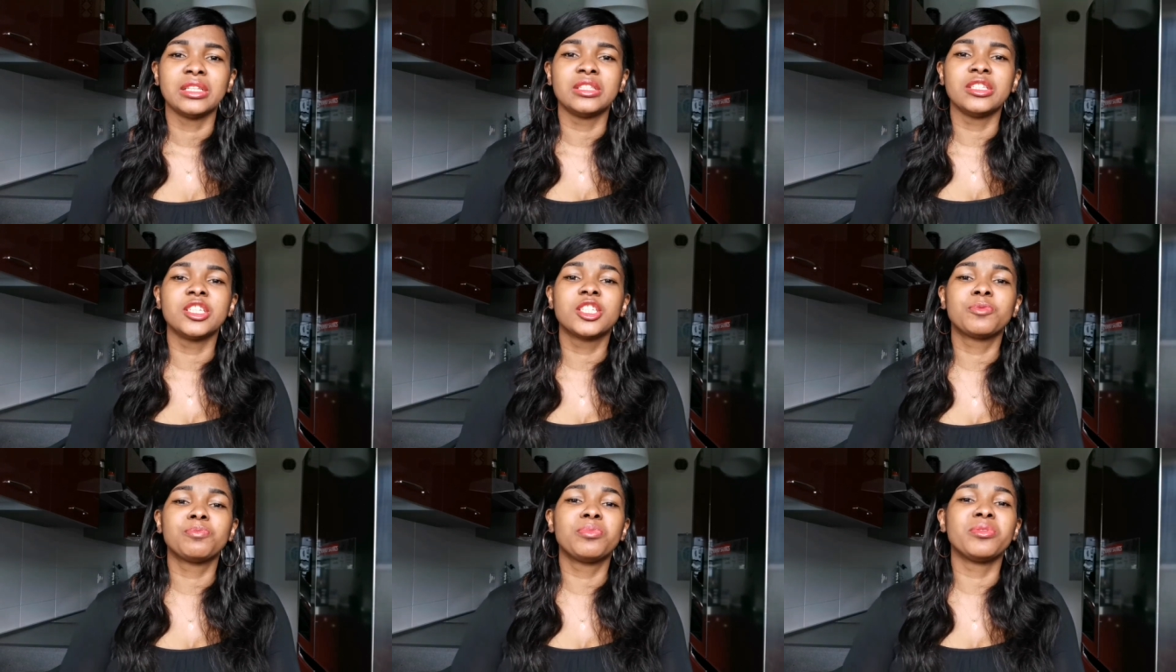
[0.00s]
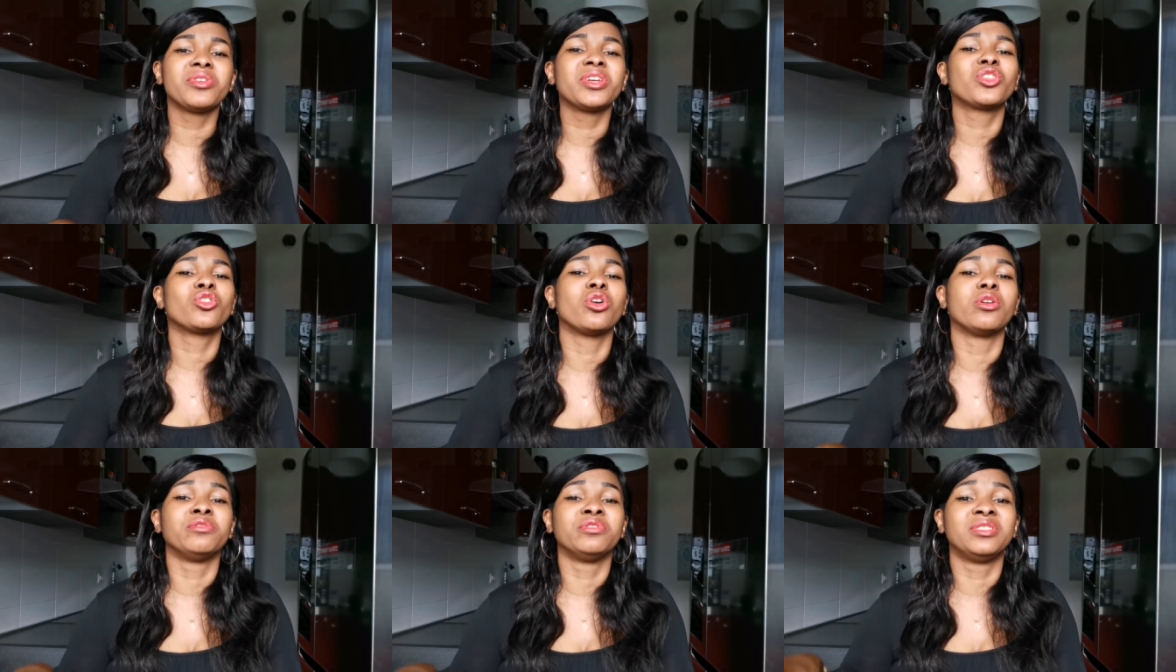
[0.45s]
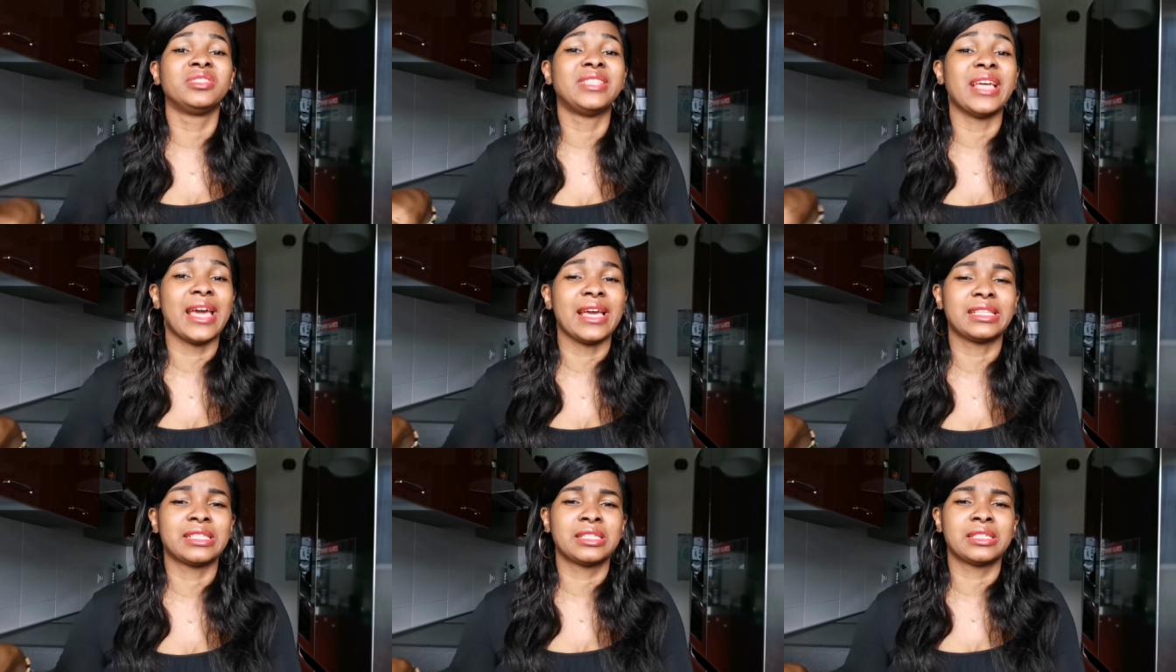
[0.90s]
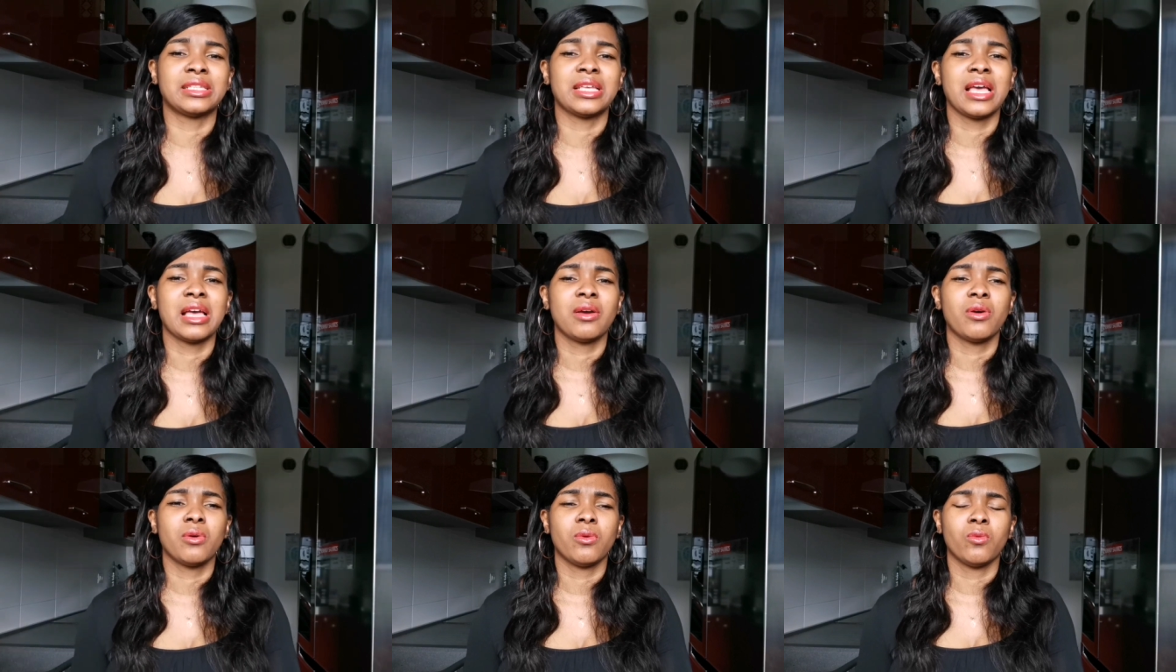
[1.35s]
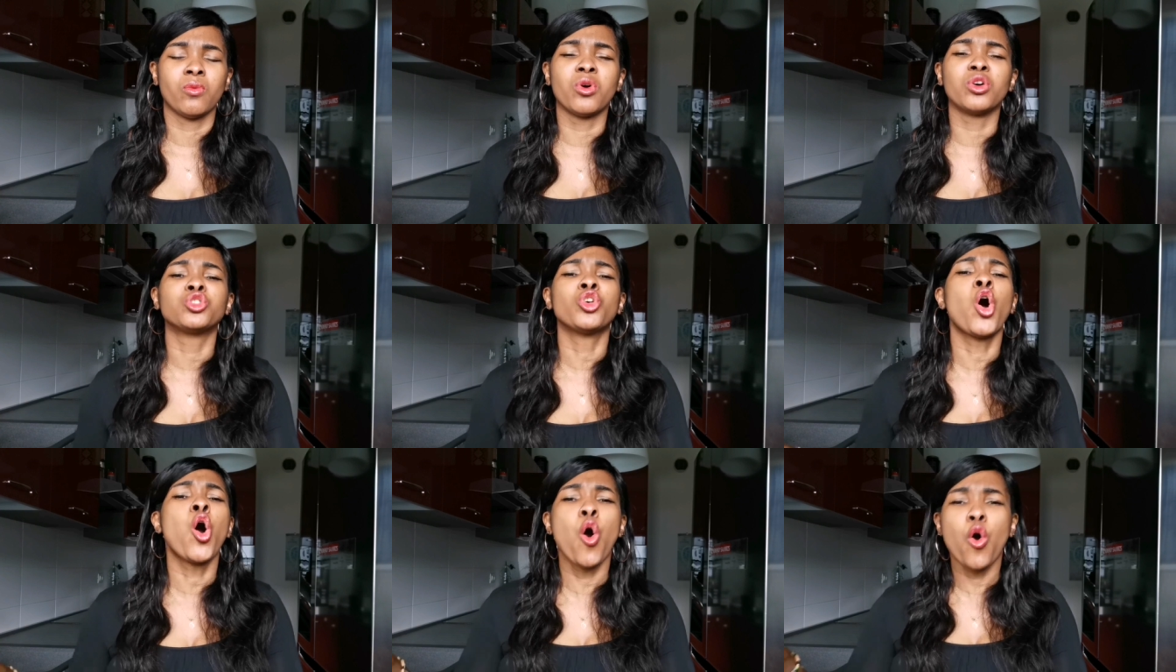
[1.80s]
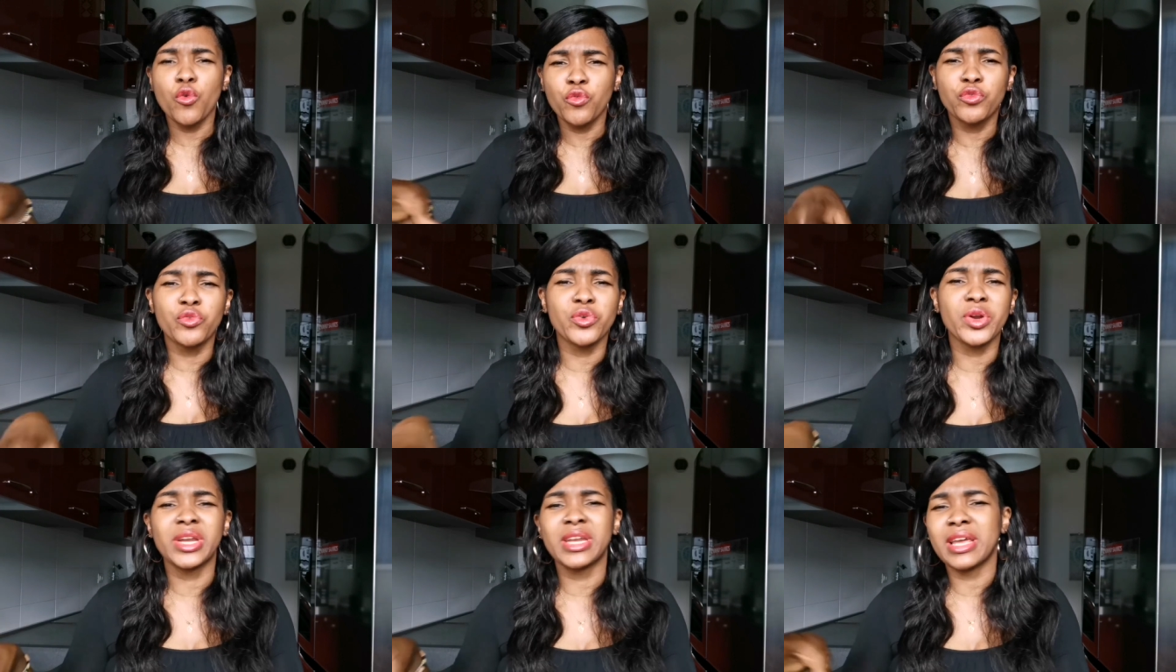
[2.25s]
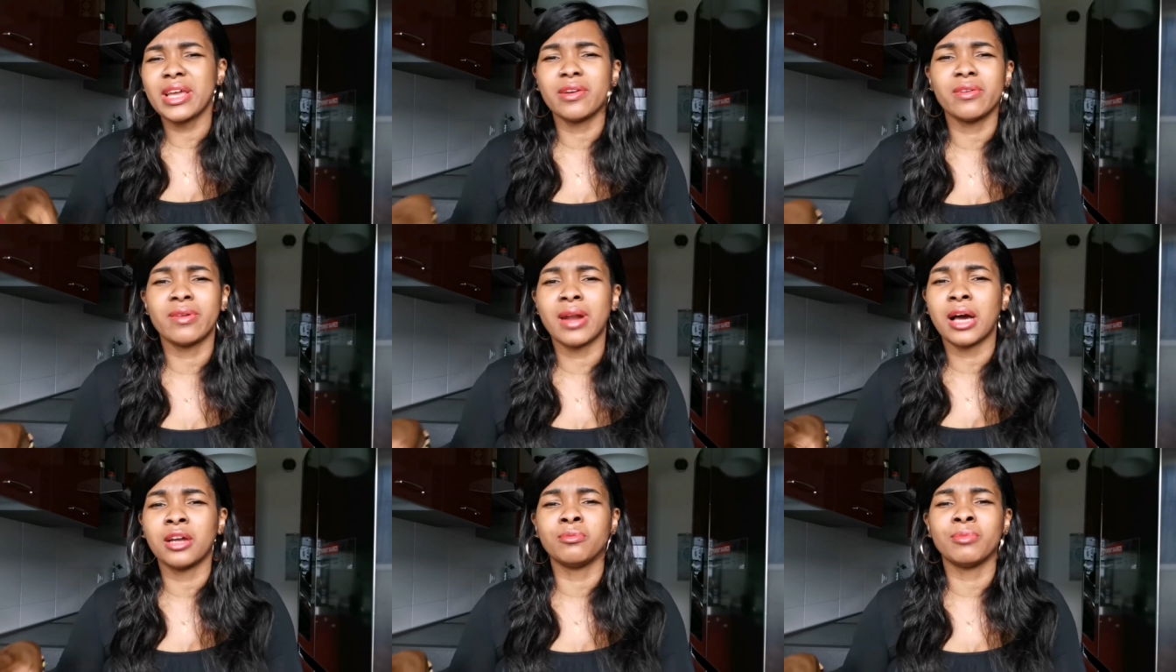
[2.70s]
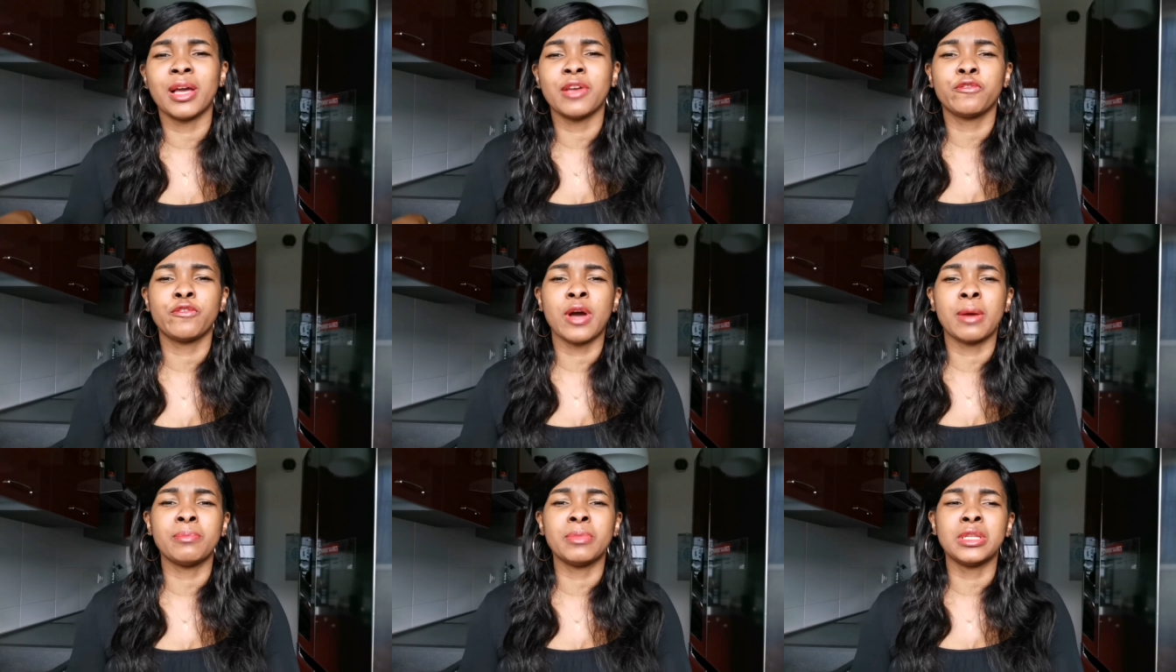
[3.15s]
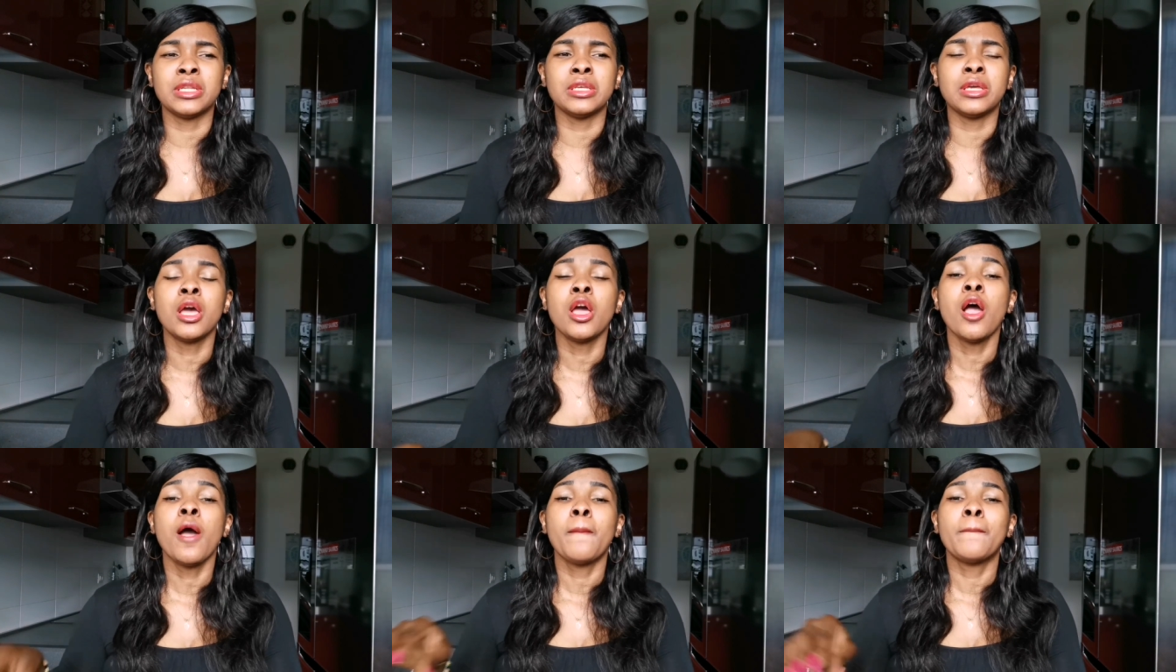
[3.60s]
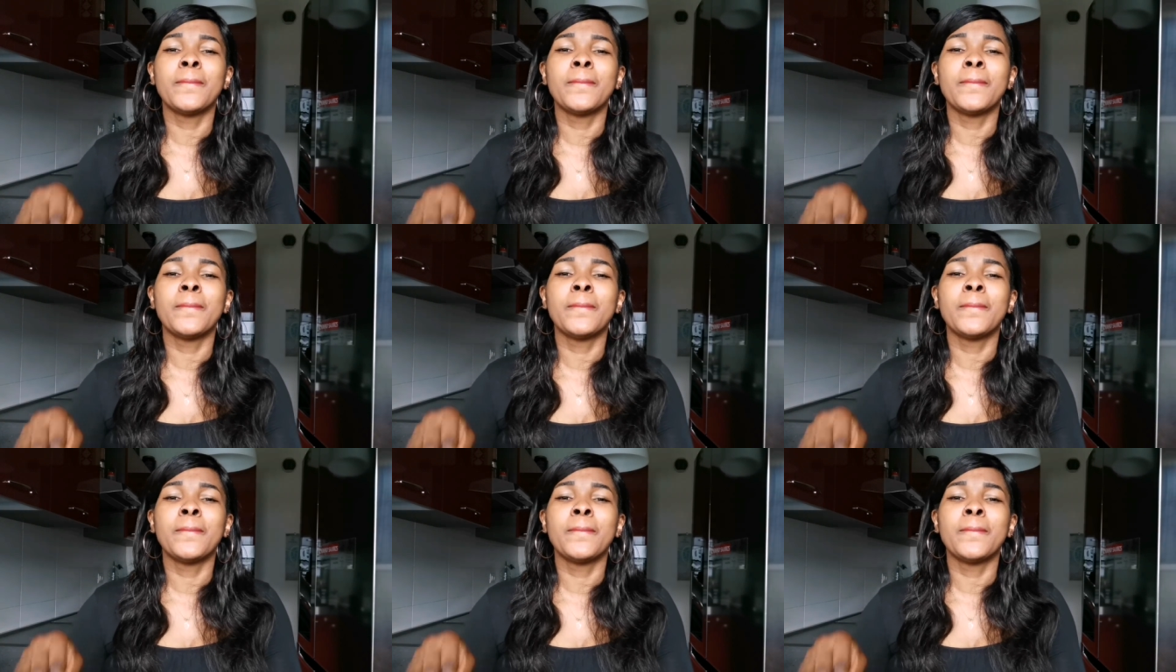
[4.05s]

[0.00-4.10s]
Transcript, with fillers: the spirit of death was hovering around my family.